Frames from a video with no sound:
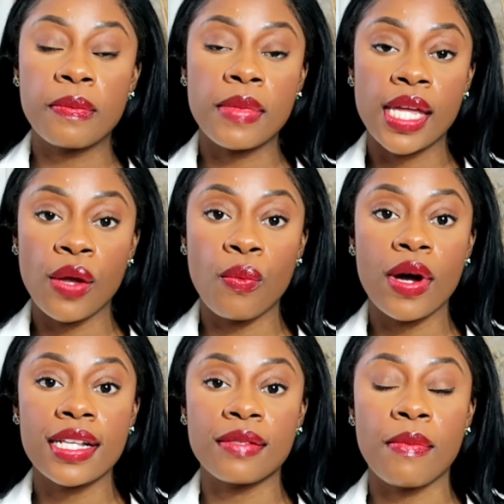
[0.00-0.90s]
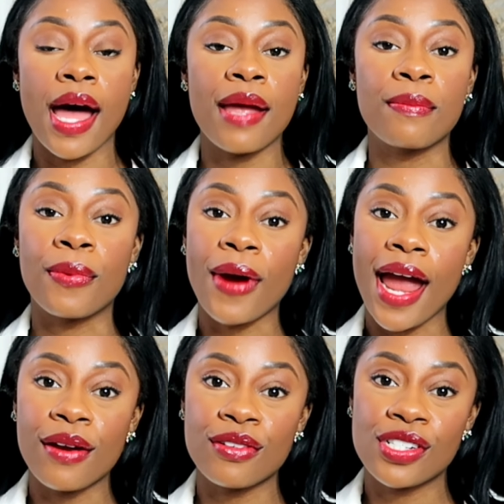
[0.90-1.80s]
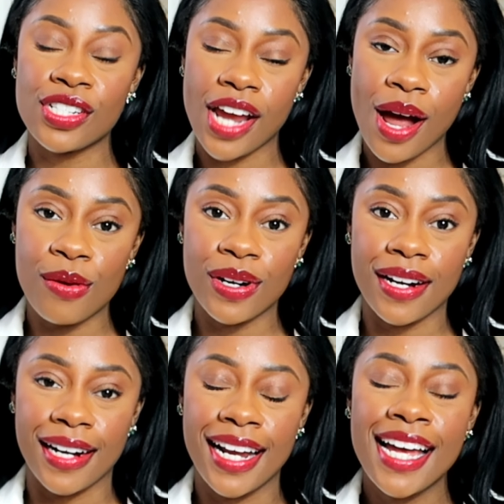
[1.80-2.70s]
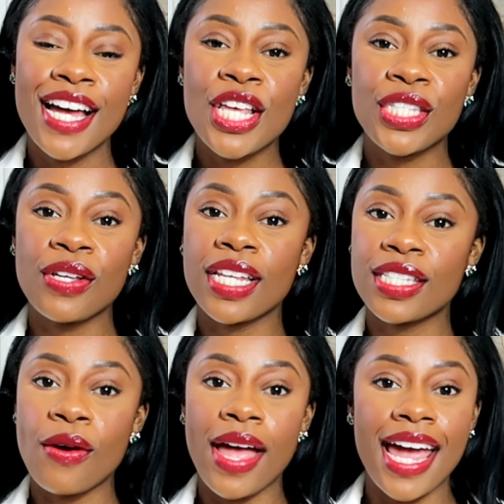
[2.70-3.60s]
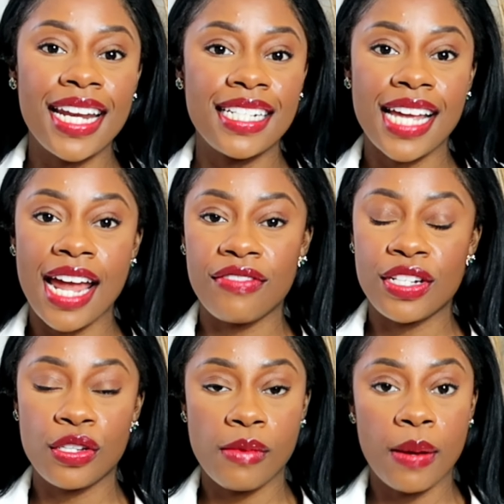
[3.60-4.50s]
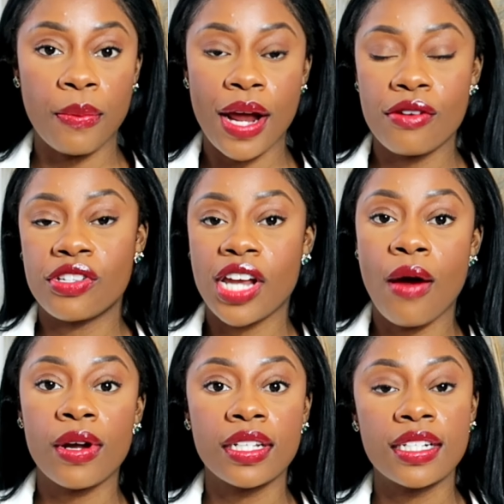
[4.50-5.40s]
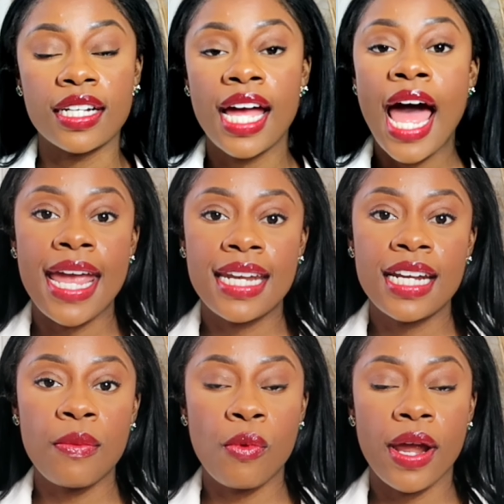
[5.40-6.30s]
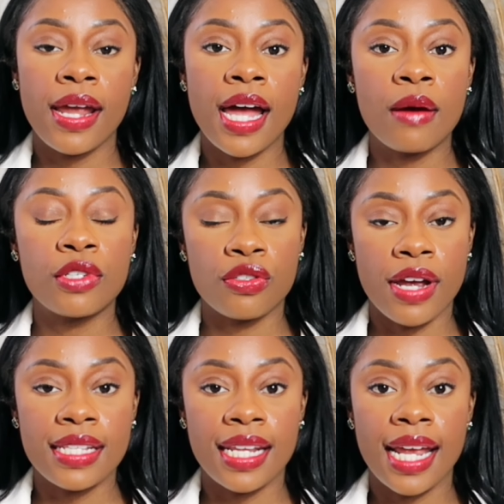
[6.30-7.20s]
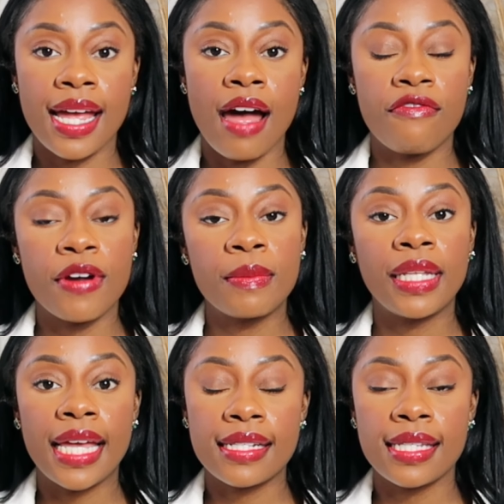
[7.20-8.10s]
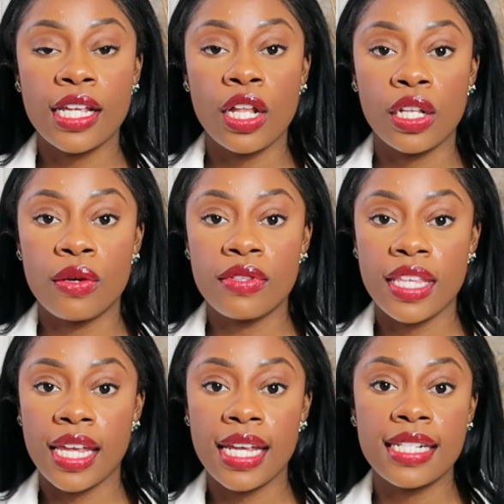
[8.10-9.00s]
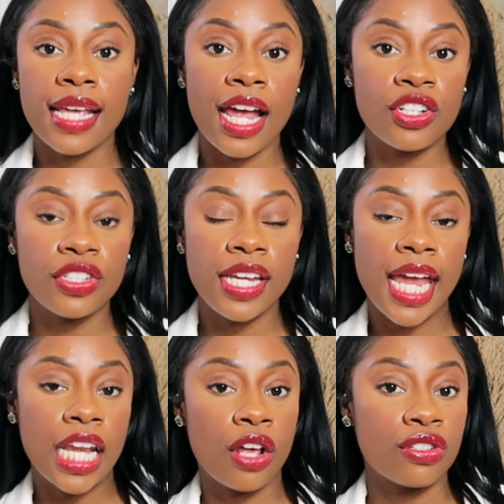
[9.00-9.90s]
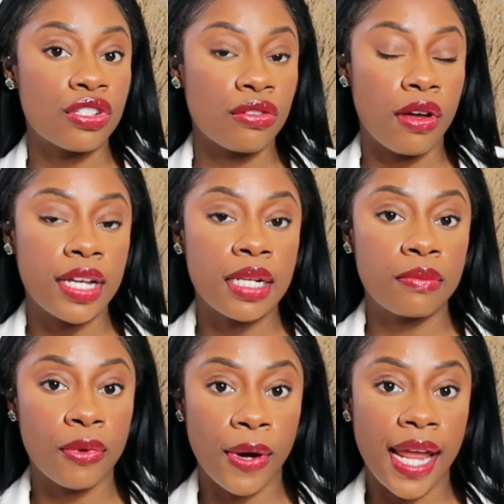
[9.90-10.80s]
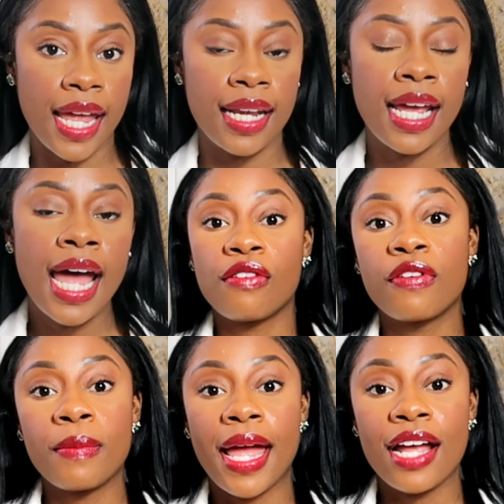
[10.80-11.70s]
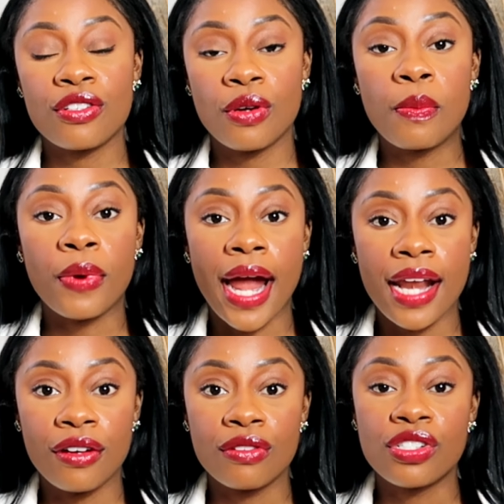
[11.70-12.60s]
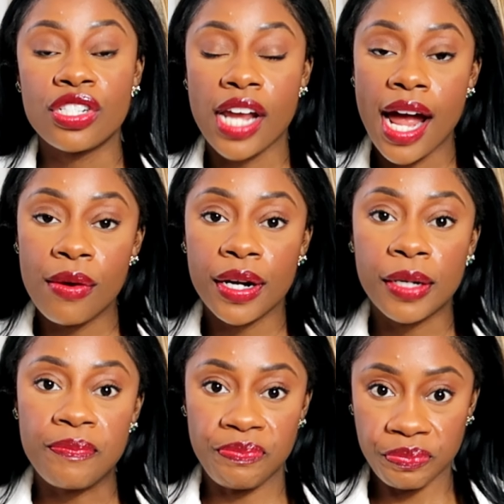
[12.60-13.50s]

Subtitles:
me was my bridal shower. So let's go ahead and dive into my bridal shower look. I ended up wearing a dress that I got from Lexi Clothing. It's actually an Australian brand. So for my actual bridal shower,